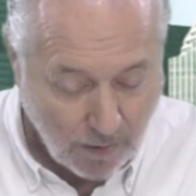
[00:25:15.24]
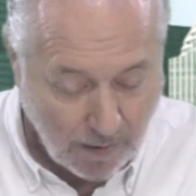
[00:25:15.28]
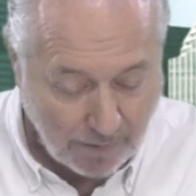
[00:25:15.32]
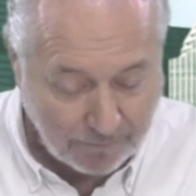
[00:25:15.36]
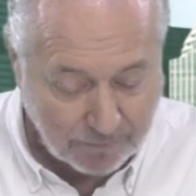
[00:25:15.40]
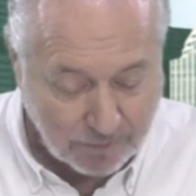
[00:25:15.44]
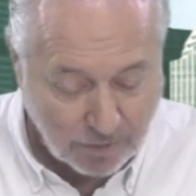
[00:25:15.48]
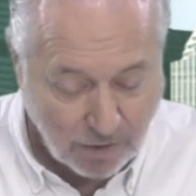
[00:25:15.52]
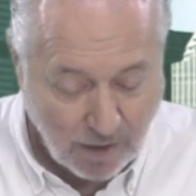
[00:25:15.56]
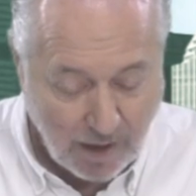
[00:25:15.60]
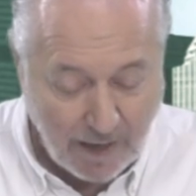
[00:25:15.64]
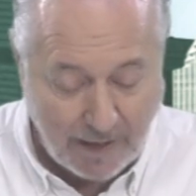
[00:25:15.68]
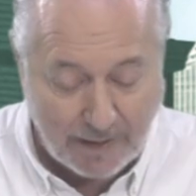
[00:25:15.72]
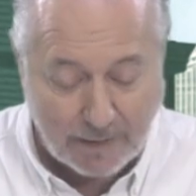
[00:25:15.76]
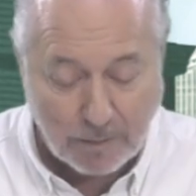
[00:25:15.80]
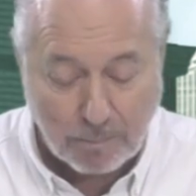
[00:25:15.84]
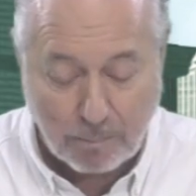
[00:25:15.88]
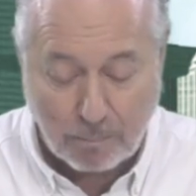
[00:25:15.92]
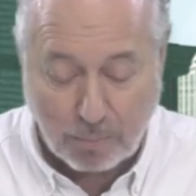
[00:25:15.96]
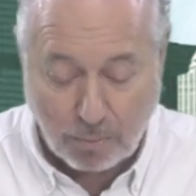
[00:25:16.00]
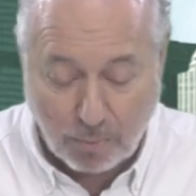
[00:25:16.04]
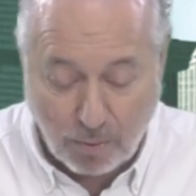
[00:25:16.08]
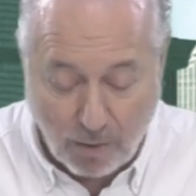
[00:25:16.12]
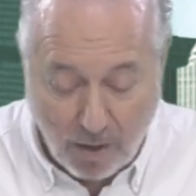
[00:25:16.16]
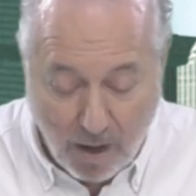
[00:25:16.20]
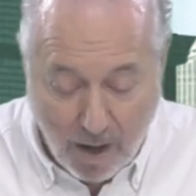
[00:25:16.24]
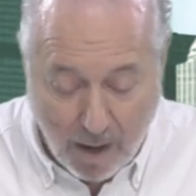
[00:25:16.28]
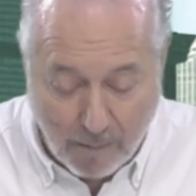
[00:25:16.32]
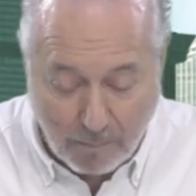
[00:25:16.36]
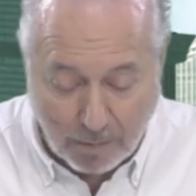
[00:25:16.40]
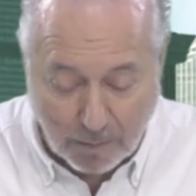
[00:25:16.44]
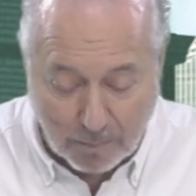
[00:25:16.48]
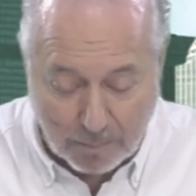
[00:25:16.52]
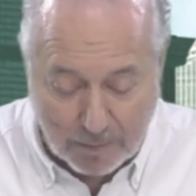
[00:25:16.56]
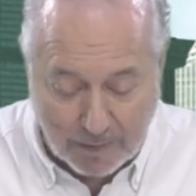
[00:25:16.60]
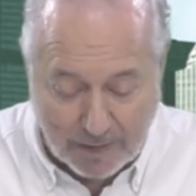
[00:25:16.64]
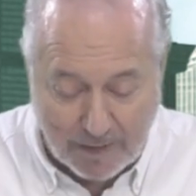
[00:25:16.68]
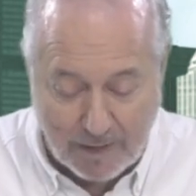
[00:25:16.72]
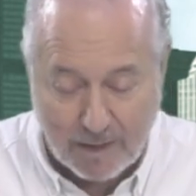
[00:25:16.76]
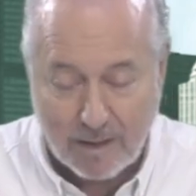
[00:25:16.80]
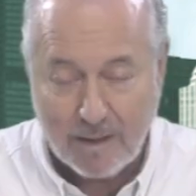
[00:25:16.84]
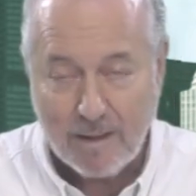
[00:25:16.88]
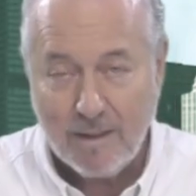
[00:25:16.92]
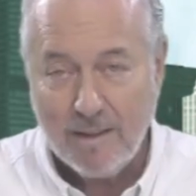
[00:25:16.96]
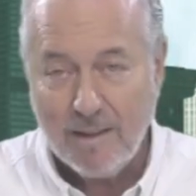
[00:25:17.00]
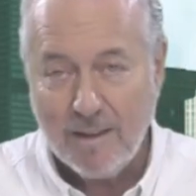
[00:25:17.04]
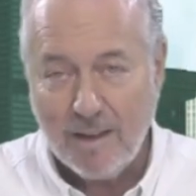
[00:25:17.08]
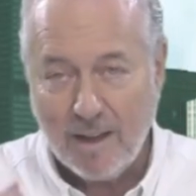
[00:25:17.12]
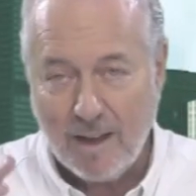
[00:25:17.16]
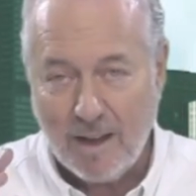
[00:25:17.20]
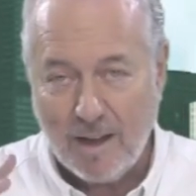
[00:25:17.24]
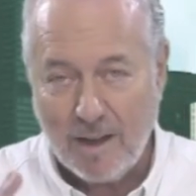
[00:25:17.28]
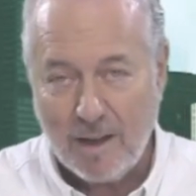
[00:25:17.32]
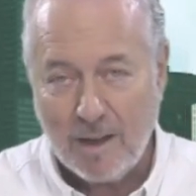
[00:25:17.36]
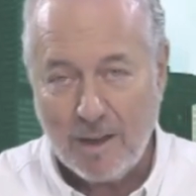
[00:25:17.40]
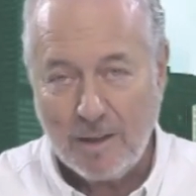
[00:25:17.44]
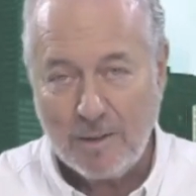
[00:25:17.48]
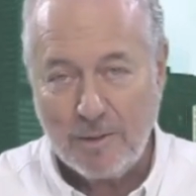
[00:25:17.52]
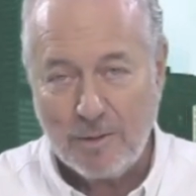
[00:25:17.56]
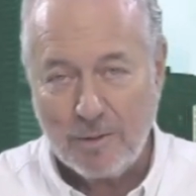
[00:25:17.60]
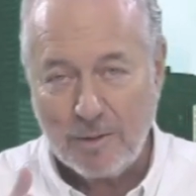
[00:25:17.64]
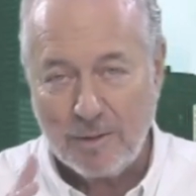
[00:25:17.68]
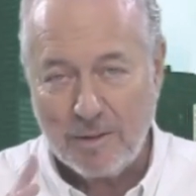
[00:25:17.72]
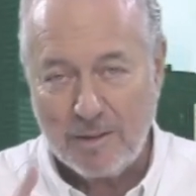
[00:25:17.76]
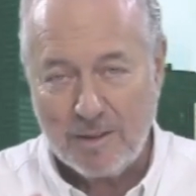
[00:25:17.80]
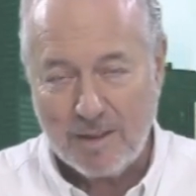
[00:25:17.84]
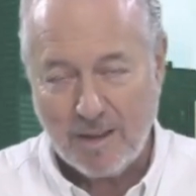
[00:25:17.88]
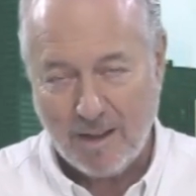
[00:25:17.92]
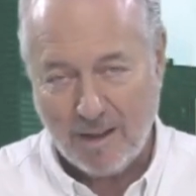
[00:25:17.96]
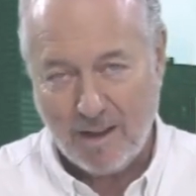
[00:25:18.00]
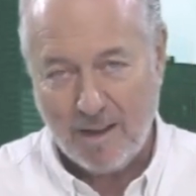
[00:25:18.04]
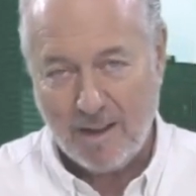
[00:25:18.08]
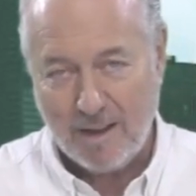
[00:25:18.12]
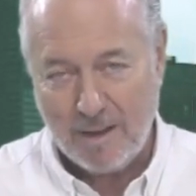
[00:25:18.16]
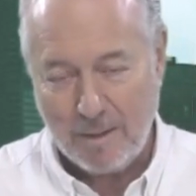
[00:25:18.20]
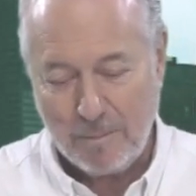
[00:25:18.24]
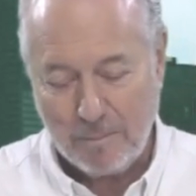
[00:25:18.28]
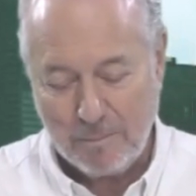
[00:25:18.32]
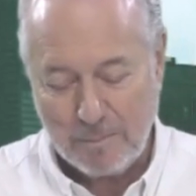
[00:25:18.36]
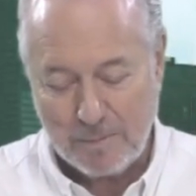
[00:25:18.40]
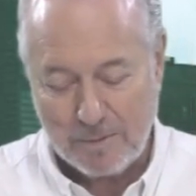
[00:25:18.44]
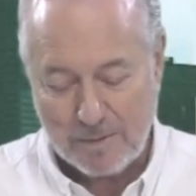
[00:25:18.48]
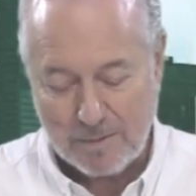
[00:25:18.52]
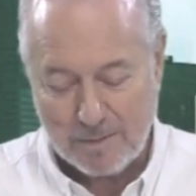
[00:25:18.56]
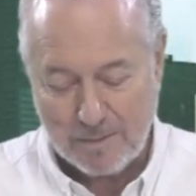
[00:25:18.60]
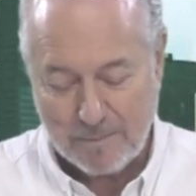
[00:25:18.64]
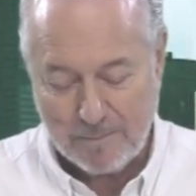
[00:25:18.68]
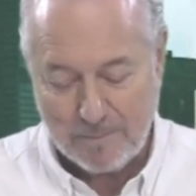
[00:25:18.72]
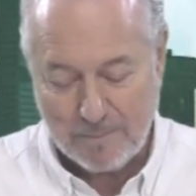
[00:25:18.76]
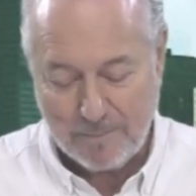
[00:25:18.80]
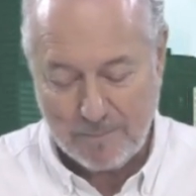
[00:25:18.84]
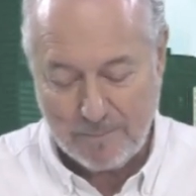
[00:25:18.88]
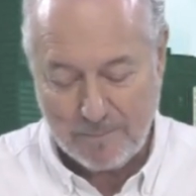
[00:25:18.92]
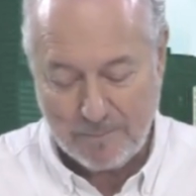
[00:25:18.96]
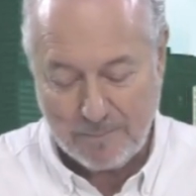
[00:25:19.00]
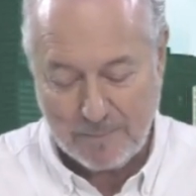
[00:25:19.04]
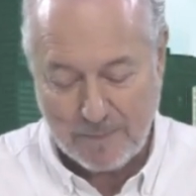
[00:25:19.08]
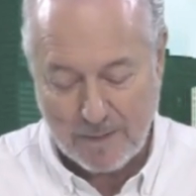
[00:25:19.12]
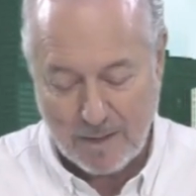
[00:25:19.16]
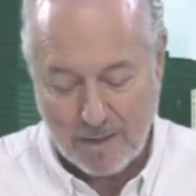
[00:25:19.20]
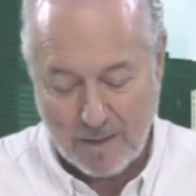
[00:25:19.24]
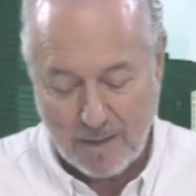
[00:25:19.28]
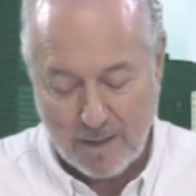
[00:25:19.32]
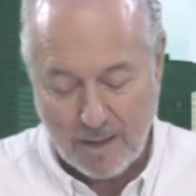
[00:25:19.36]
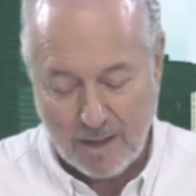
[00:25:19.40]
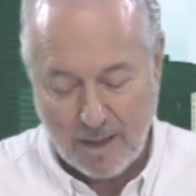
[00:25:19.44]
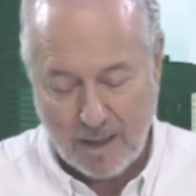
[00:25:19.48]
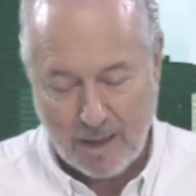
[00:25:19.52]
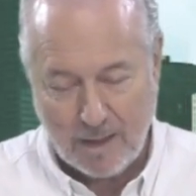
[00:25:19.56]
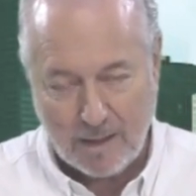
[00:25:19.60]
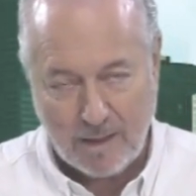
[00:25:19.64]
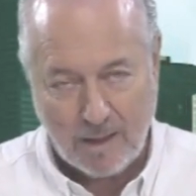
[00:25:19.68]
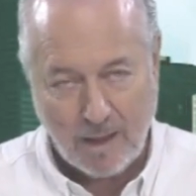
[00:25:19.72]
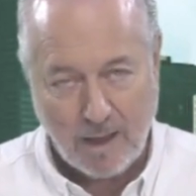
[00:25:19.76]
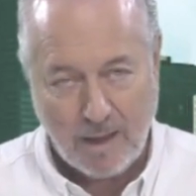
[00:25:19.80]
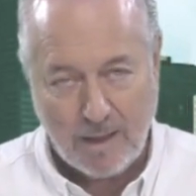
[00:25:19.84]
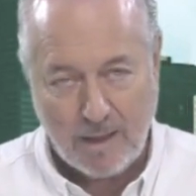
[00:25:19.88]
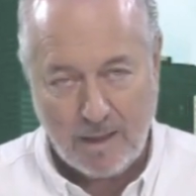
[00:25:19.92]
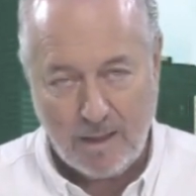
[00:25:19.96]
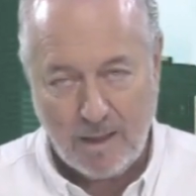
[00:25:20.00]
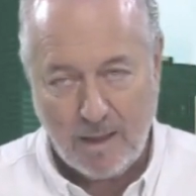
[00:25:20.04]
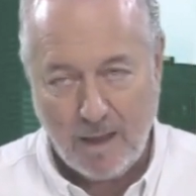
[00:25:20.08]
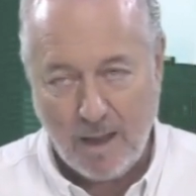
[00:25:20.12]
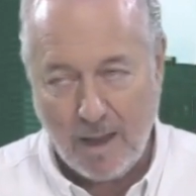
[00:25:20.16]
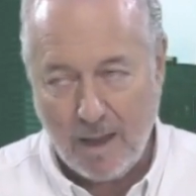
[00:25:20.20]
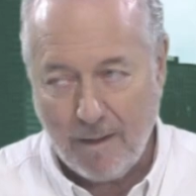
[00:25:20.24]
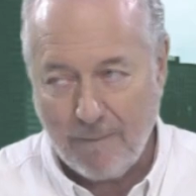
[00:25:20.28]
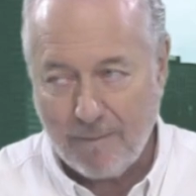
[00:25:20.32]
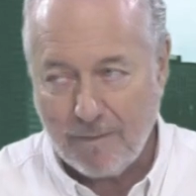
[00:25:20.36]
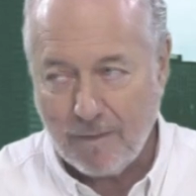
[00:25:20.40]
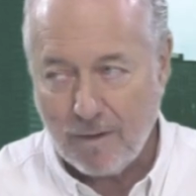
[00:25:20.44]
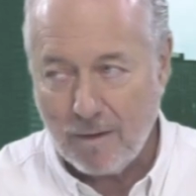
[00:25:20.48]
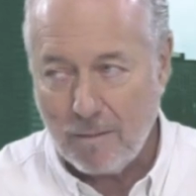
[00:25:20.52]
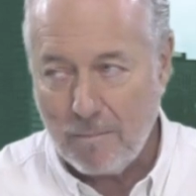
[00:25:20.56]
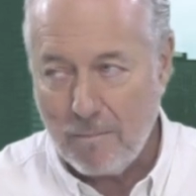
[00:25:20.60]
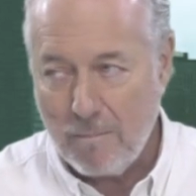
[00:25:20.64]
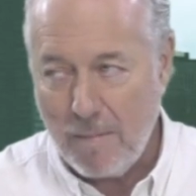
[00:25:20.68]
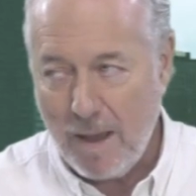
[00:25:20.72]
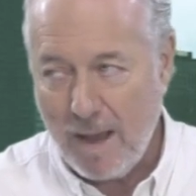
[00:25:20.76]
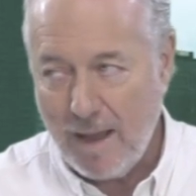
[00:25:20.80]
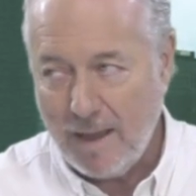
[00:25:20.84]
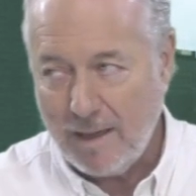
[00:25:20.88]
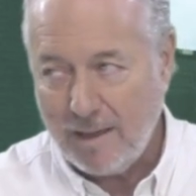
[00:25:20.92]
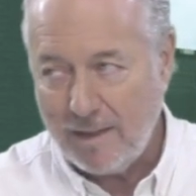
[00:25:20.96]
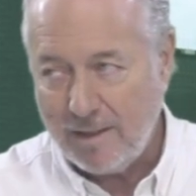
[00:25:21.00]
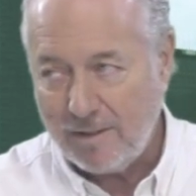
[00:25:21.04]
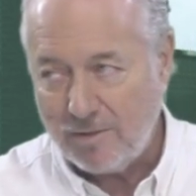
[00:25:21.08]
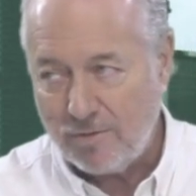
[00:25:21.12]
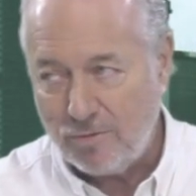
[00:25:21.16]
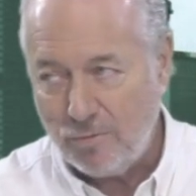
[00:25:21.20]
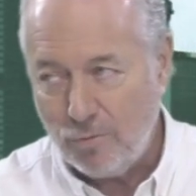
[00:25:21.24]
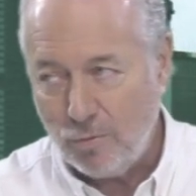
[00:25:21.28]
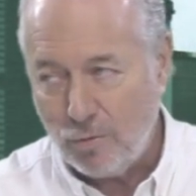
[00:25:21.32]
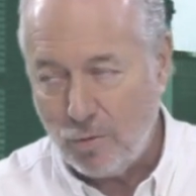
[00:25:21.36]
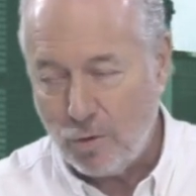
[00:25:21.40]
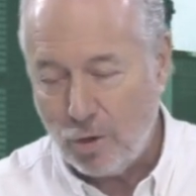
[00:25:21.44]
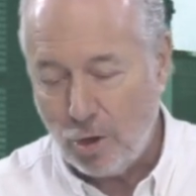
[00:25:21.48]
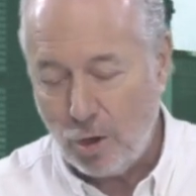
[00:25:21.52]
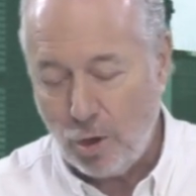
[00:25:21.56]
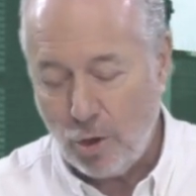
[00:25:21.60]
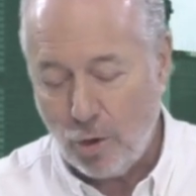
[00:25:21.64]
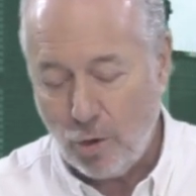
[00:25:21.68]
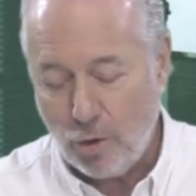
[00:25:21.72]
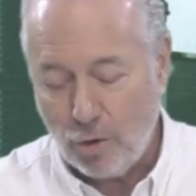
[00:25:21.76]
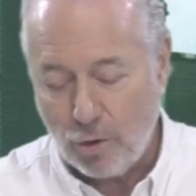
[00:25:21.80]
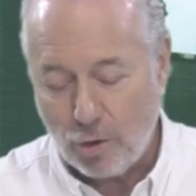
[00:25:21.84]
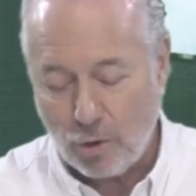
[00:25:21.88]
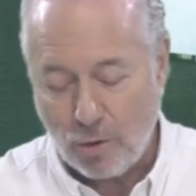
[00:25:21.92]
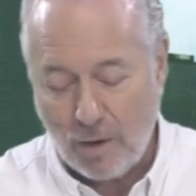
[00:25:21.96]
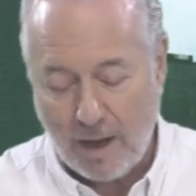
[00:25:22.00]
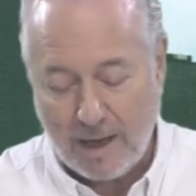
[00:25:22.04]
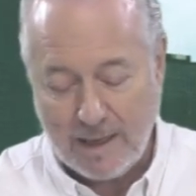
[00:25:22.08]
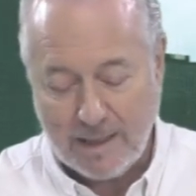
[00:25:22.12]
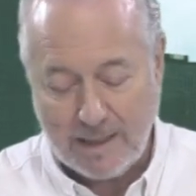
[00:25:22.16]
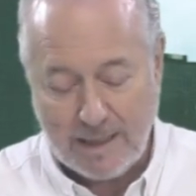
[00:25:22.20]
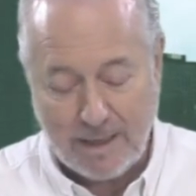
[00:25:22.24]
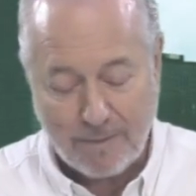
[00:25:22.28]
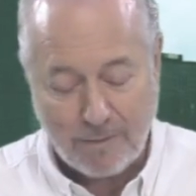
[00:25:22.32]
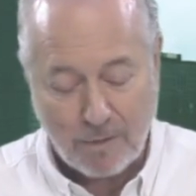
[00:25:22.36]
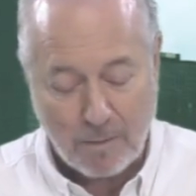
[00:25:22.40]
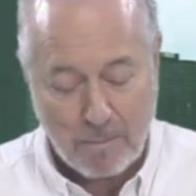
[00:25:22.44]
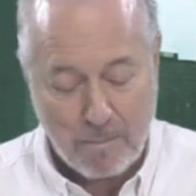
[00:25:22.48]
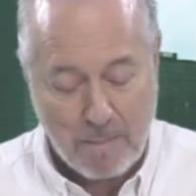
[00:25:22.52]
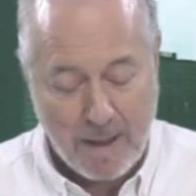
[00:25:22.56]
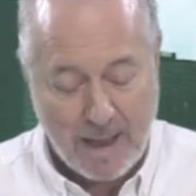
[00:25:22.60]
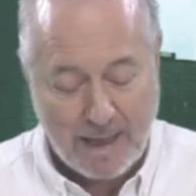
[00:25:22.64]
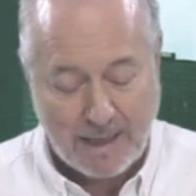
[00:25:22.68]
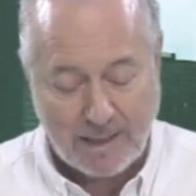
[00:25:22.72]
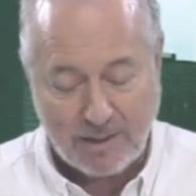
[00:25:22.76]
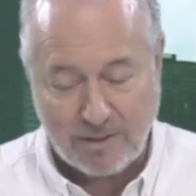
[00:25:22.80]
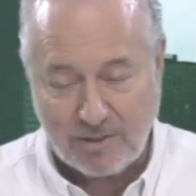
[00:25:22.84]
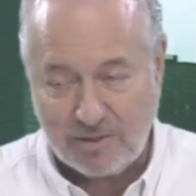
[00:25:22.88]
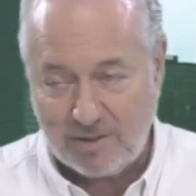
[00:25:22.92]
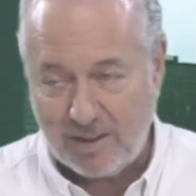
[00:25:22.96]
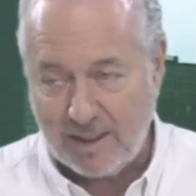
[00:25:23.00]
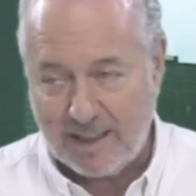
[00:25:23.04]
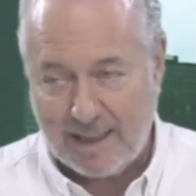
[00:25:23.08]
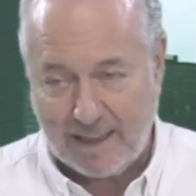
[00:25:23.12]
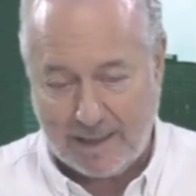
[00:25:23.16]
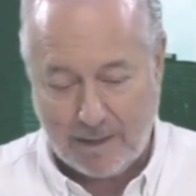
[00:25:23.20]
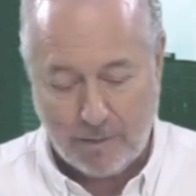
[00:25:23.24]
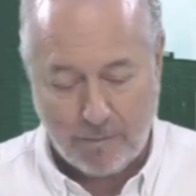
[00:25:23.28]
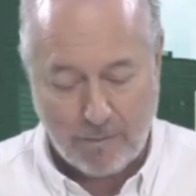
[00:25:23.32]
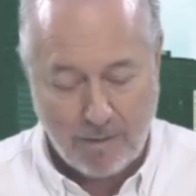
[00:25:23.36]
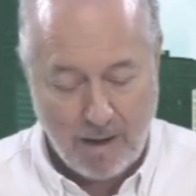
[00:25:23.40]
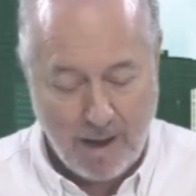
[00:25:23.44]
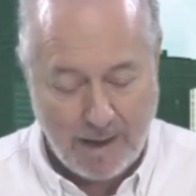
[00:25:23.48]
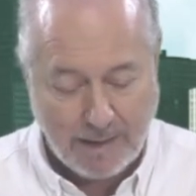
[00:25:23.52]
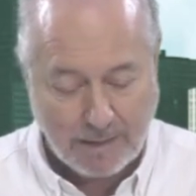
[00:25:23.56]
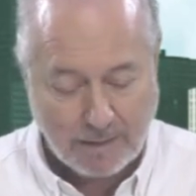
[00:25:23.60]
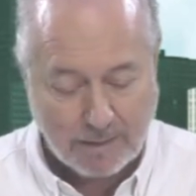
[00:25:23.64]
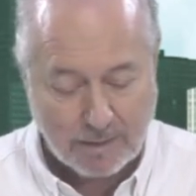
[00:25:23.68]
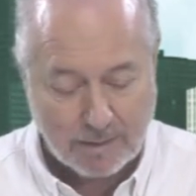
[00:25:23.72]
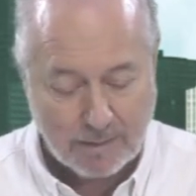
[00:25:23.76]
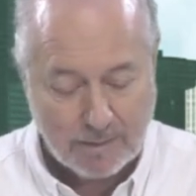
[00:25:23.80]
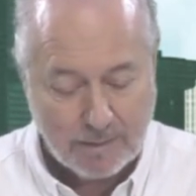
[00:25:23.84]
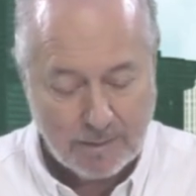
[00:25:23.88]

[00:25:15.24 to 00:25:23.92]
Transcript: tried probably 100 times, and I never managed, nunca logro, I never managed to get it right.